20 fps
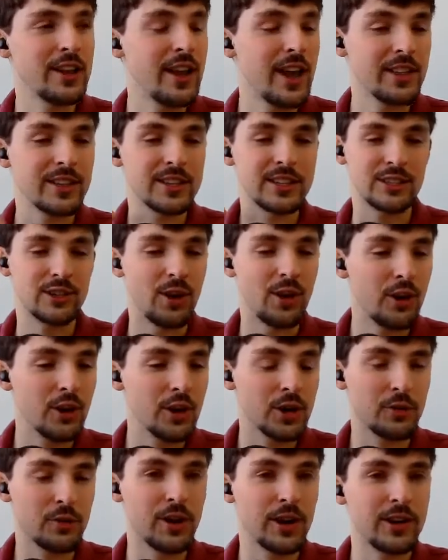You have this
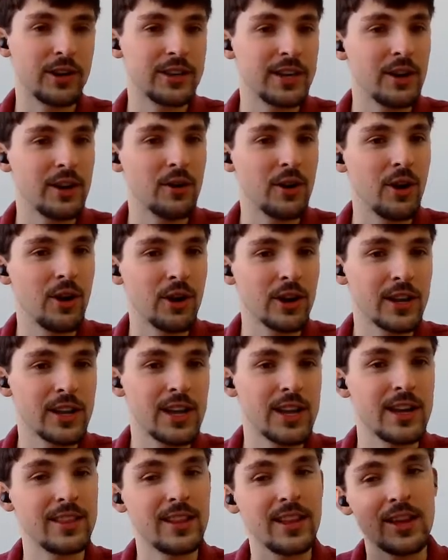long career at Dale
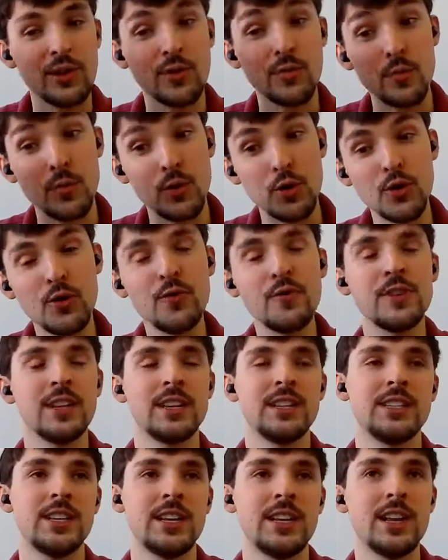Carnegie, and then you moved
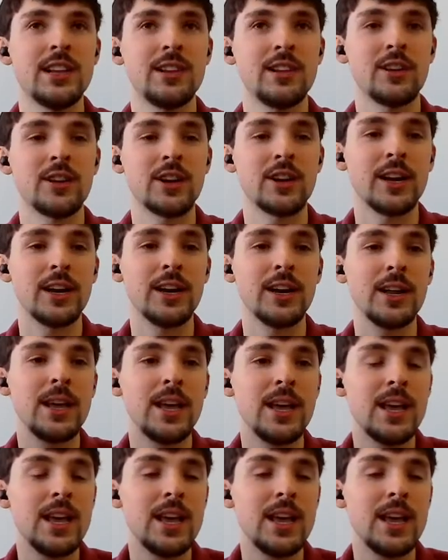into e-learning.